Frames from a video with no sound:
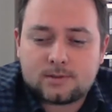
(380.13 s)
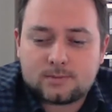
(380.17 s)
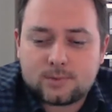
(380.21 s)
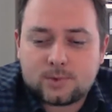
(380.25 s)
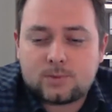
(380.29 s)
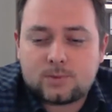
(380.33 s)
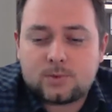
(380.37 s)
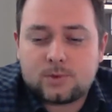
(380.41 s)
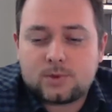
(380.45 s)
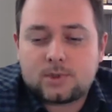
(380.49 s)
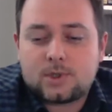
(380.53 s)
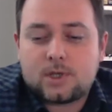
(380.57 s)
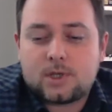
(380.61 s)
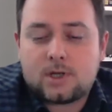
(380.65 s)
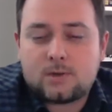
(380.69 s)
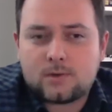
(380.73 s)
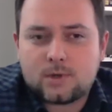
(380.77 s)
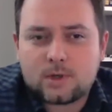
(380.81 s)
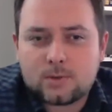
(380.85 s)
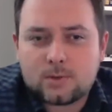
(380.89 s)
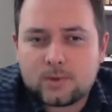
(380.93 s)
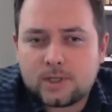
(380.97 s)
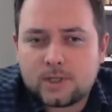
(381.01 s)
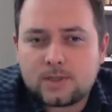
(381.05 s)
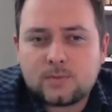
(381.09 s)
we will
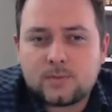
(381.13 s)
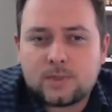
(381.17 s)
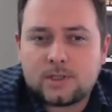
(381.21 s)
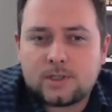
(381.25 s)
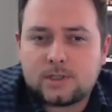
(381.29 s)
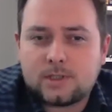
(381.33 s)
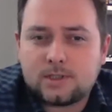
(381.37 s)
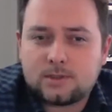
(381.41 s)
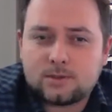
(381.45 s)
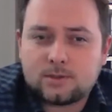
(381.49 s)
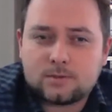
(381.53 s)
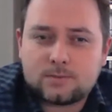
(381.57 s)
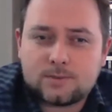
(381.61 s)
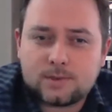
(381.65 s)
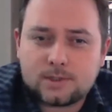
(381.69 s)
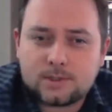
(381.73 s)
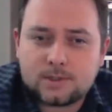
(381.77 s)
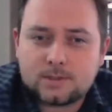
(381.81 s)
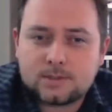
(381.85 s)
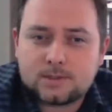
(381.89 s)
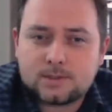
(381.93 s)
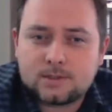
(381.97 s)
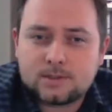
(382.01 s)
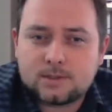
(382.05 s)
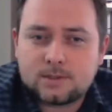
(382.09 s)
cover quite many
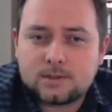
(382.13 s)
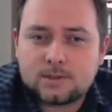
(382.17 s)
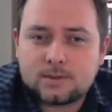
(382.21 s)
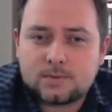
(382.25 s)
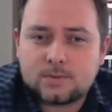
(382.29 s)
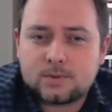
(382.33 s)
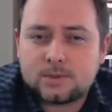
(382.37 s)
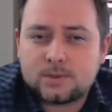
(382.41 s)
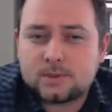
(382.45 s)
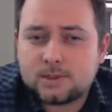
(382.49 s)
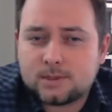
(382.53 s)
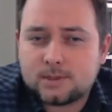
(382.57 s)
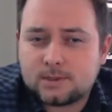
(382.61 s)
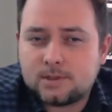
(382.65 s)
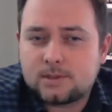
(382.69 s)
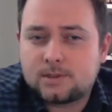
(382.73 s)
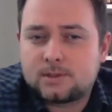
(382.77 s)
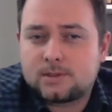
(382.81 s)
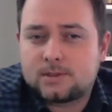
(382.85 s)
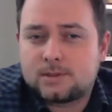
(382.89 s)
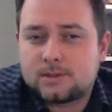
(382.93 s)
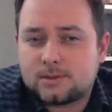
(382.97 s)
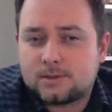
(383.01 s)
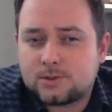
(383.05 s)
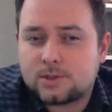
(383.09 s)
topics within
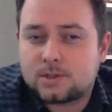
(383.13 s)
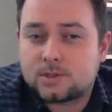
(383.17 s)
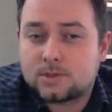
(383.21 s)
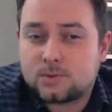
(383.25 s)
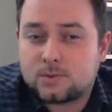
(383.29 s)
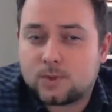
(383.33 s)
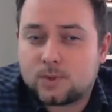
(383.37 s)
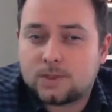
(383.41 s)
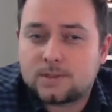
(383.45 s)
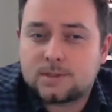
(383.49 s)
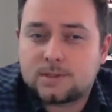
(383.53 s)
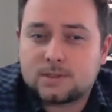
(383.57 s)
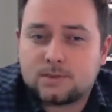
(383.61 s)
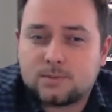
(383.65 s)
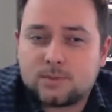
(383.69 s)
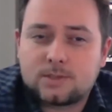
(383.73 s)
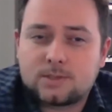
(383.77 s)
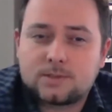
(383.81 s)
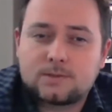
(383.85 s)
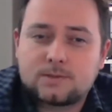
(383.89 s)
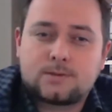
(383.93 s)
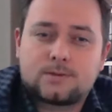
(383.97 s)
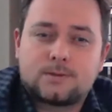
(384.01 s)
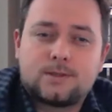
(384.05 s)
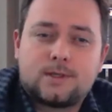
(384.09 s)
just one
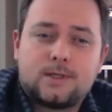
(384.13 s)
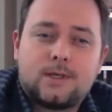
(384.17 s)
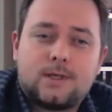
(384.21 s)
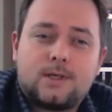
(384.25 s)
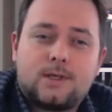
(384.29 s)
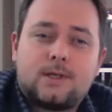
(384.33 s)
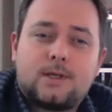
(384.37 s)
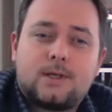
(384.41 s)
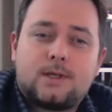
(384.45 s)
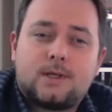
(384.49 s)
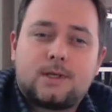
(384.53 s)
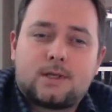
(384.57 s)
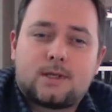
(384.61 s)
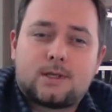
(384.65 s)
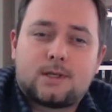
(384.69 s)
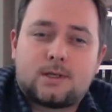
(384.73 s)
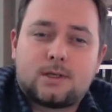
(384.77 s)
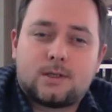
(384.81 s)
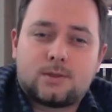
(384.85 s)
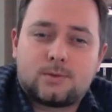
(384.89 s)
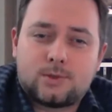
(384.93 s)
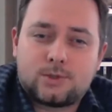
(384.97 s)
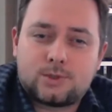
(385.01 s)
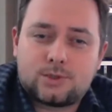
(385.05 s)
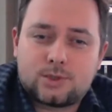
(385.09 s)
semester,
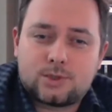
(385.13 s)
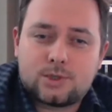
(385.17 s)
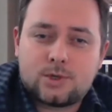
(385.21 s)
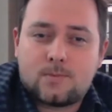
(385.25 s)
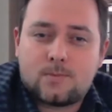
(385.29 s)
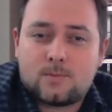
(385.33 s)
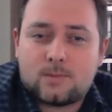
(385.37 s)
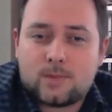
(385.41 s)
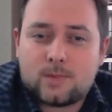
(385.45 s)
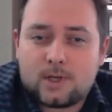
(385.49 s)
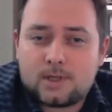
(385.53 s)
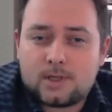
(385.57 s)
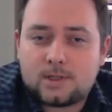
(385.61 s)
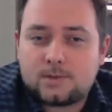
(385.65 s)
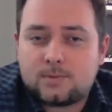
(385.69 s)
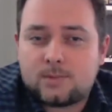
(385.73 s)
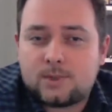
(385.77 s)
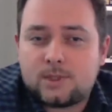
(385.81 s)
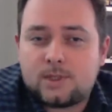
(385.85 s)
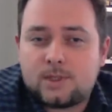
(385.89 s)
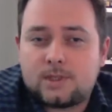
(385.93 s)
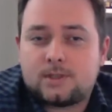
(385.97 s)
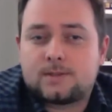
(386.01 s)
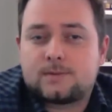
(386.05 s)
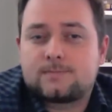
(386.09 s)
which might
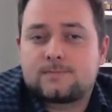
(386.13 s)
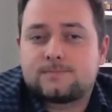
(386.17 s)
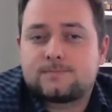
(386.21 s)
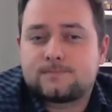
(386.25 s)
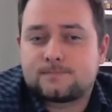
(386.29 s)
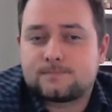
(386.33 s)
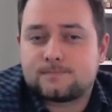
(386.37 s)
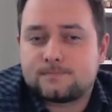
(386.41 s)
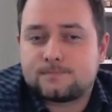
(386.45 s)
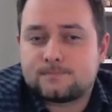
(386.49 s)
be